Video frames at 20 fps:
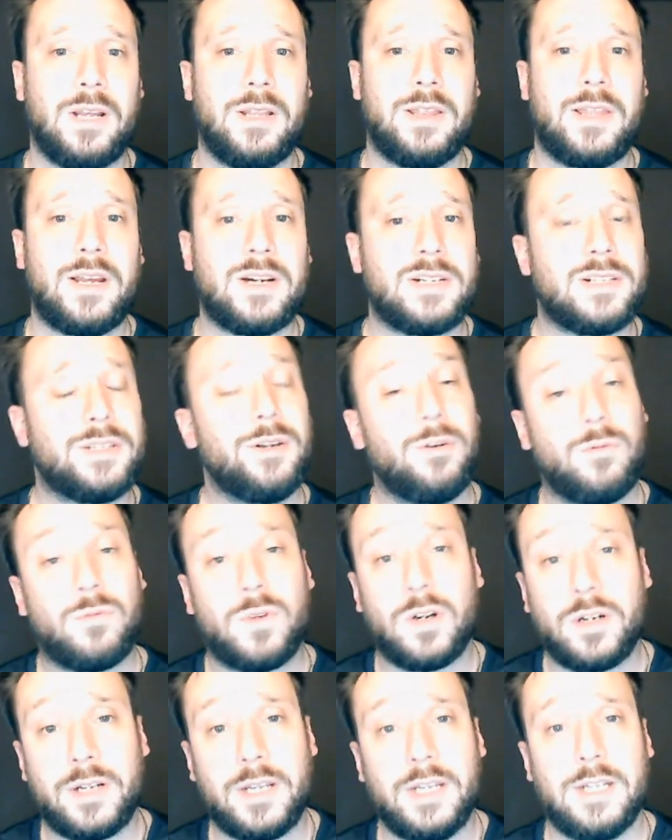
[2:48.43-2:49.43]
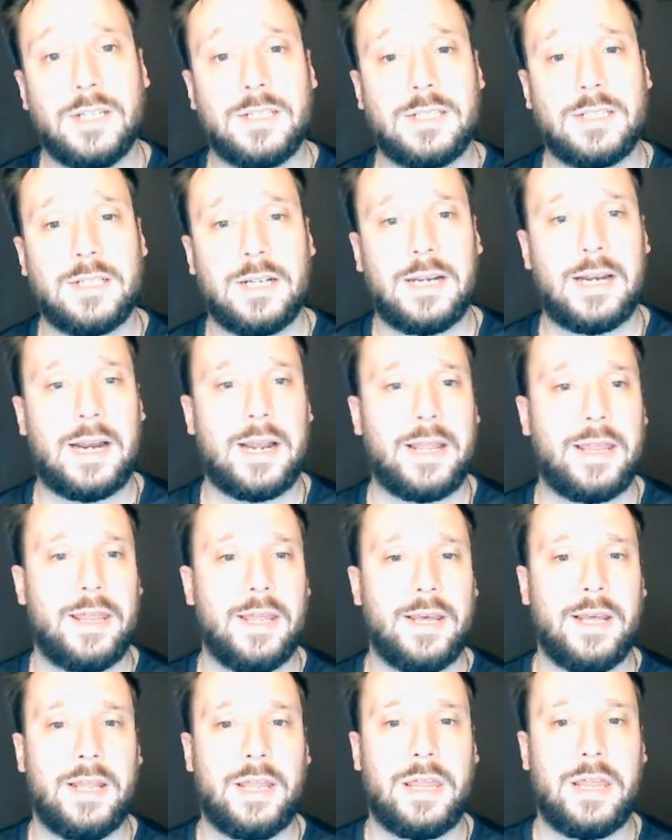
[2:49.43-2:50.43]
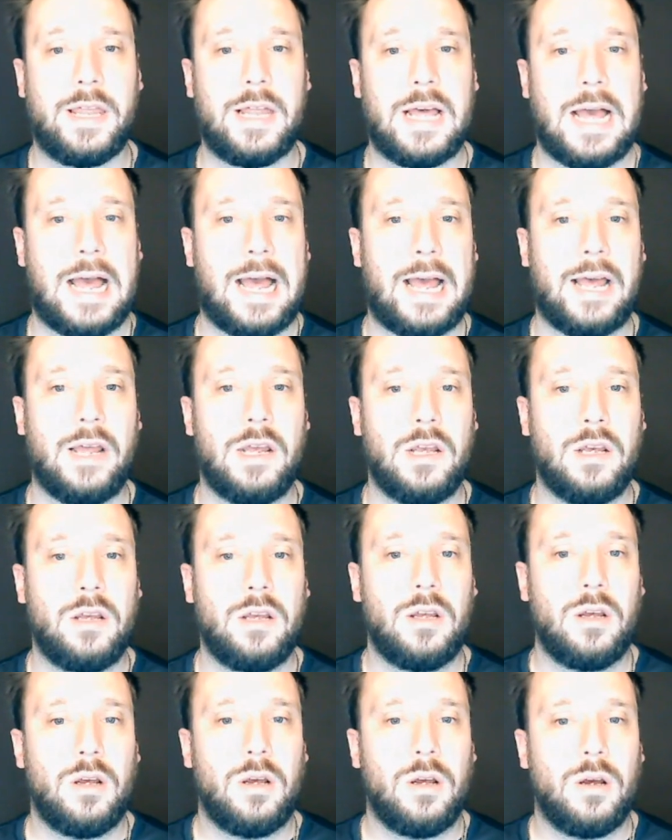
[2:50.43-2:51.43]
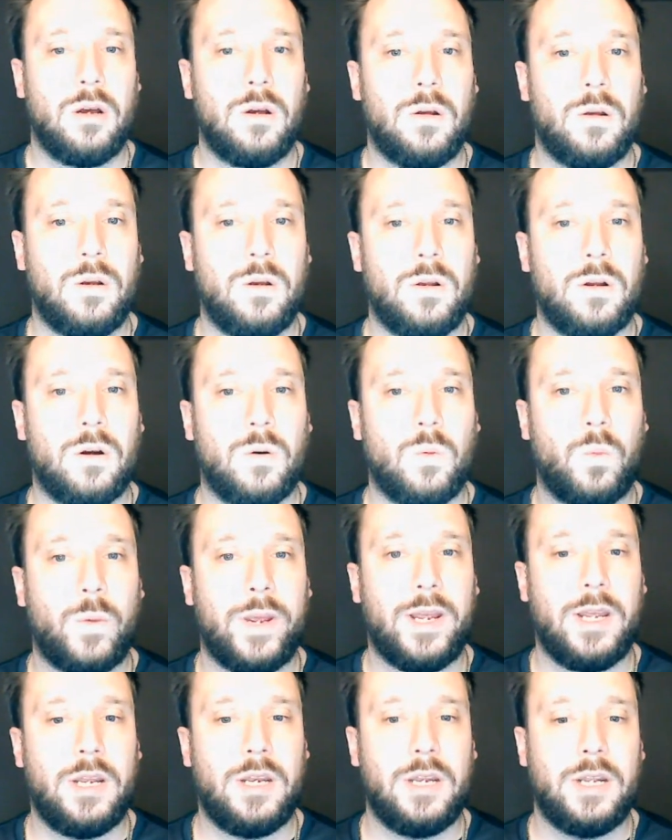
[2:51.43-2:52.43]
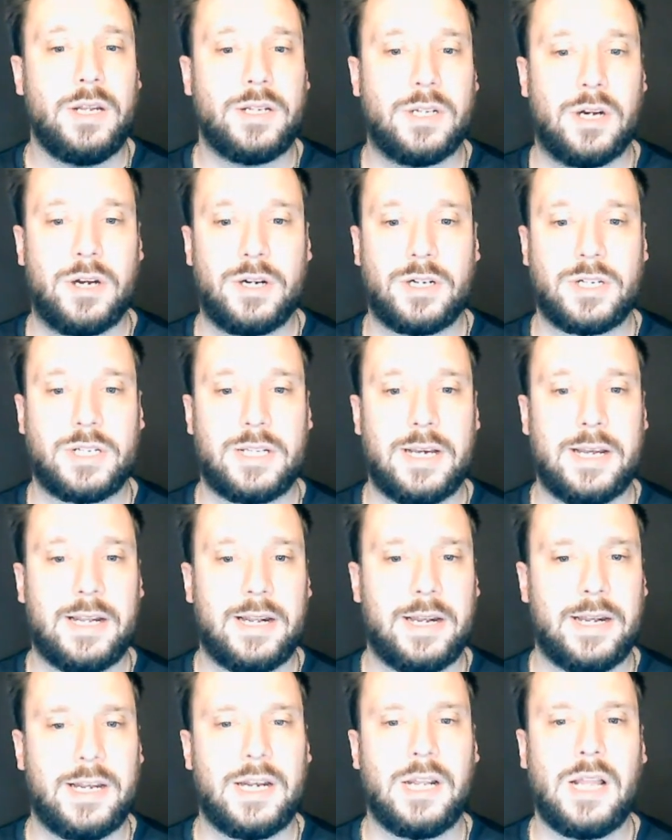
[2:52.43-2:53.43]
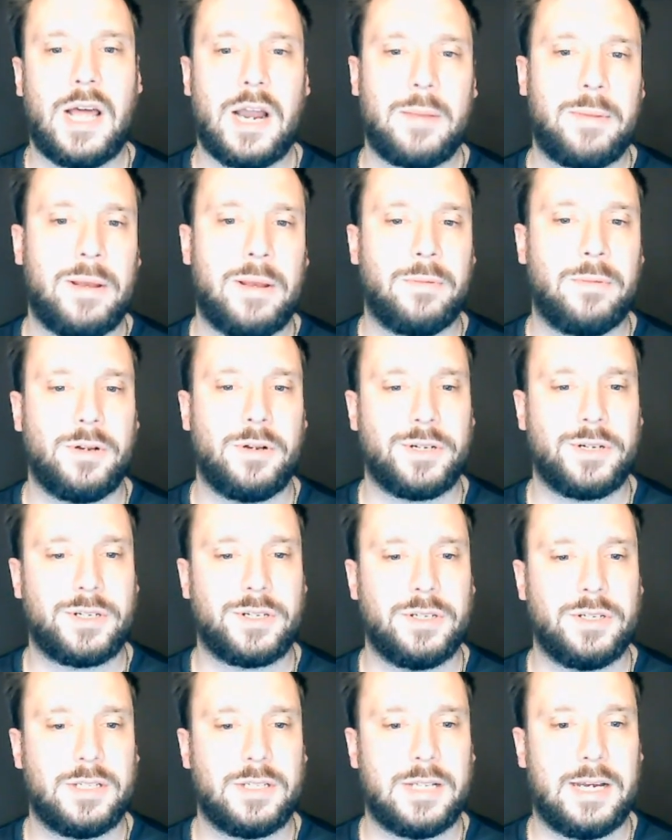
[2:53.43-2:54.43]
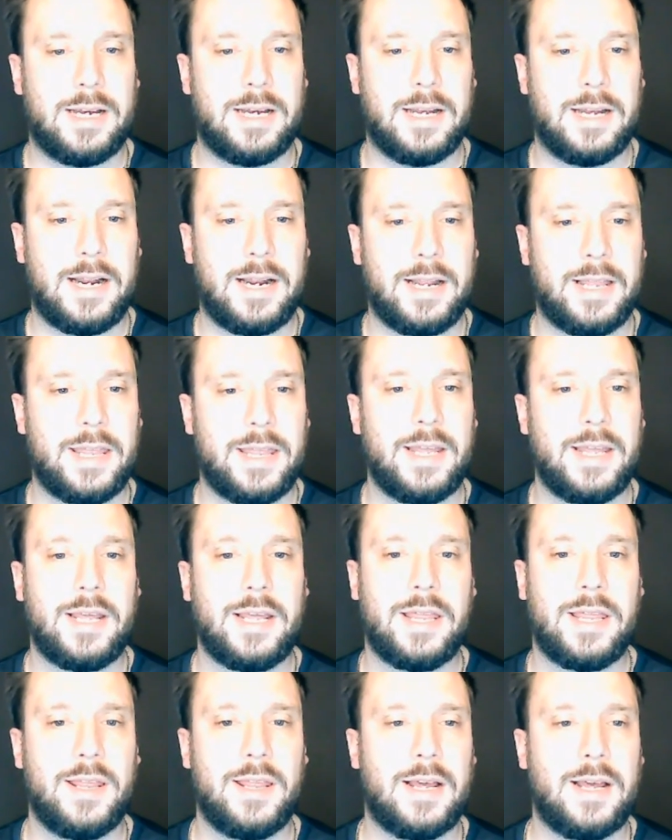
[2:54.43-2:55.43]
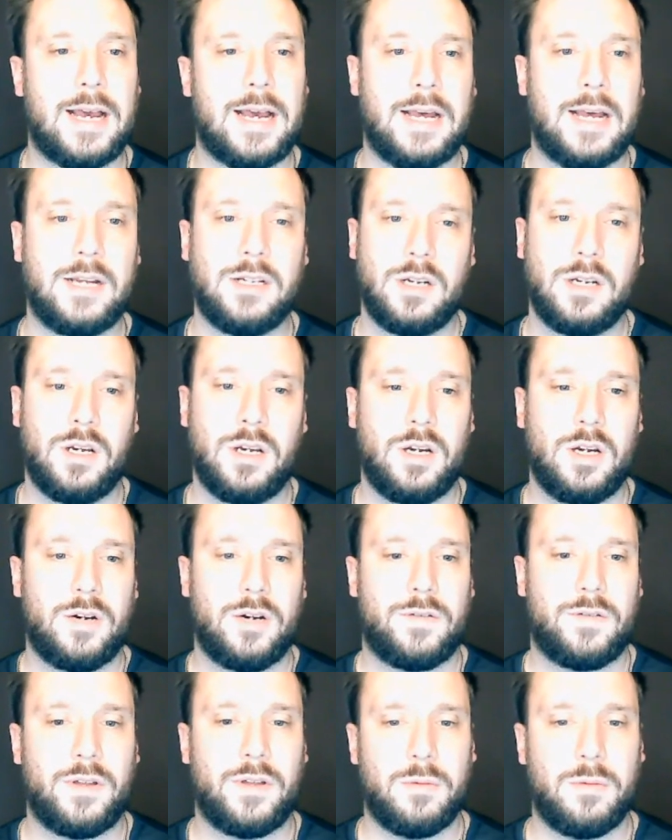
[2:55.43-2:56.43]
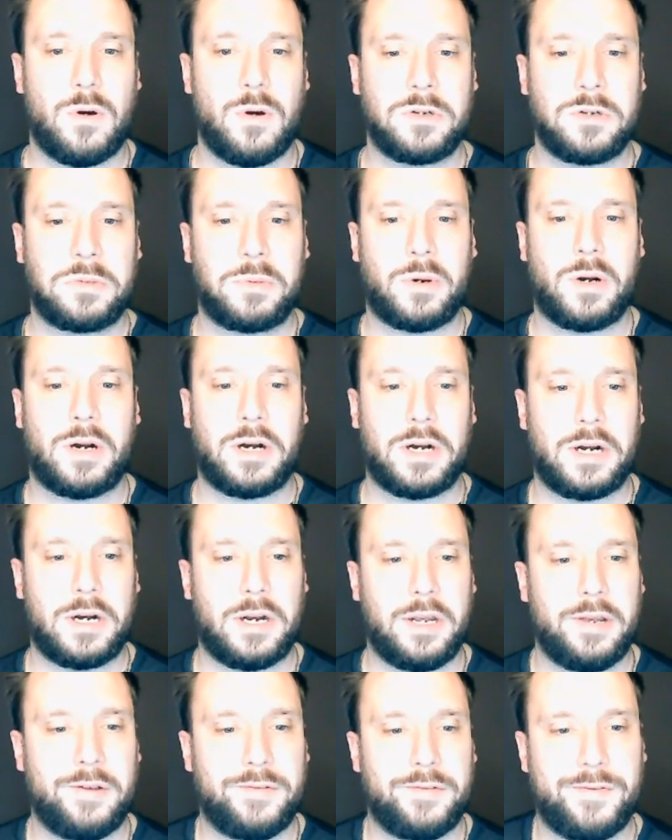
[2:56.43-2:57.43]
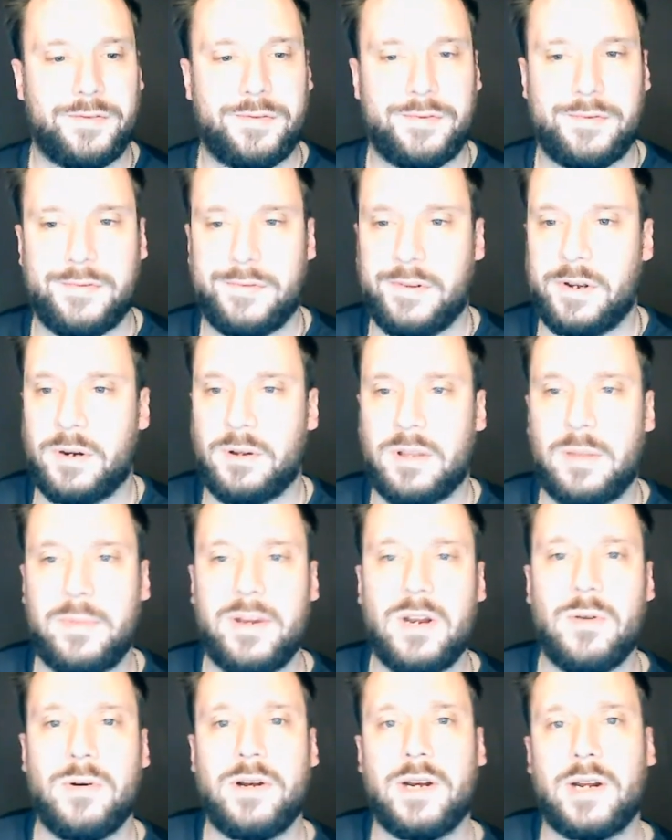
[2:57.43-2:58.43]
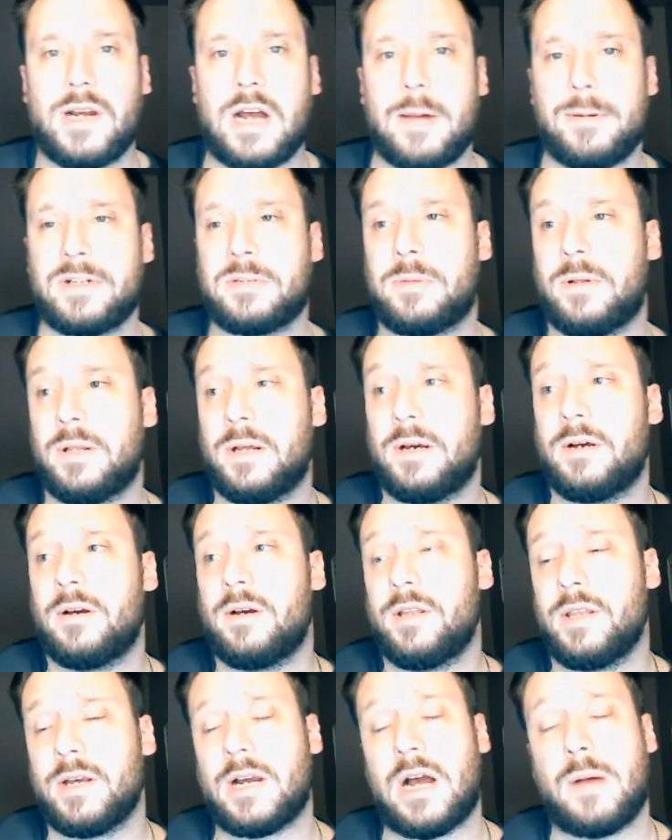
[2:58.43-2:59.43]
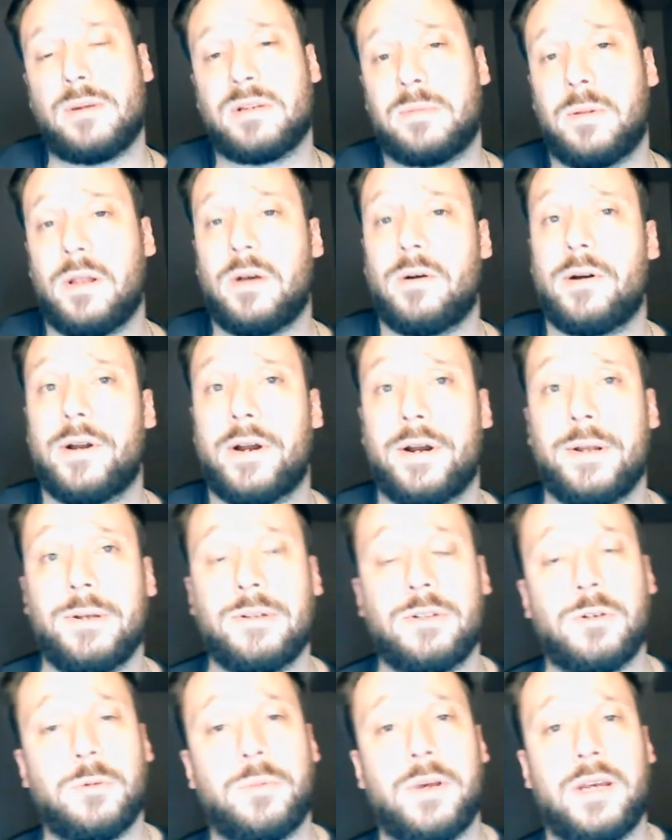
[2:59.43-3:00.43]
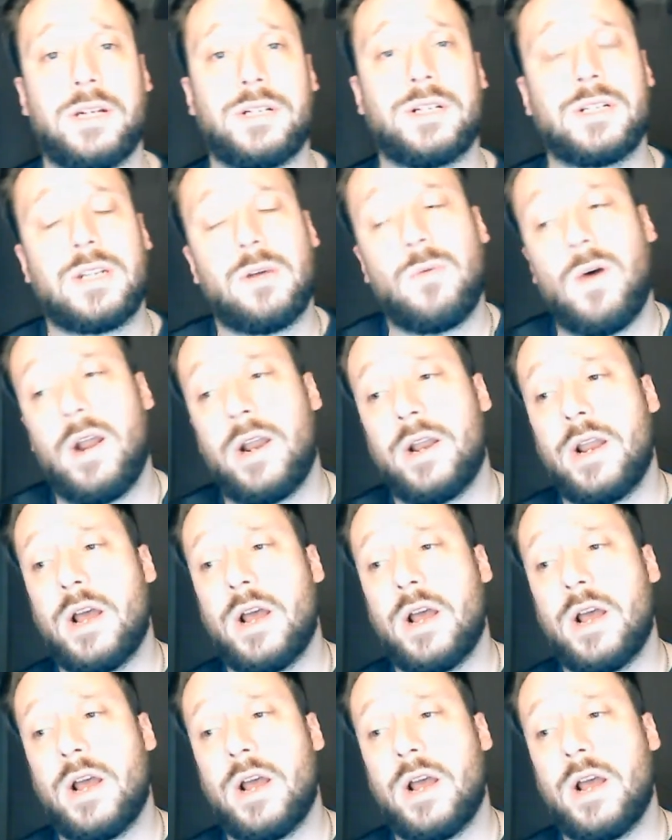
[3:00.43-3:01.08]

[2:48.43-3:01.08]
they're still rookies. And I think that, you know, we need to understand that. And a lot of people understood that. And I think that, for the most part, if you know, let me know in your comments below, in the comments below on our YouTube page, because I want to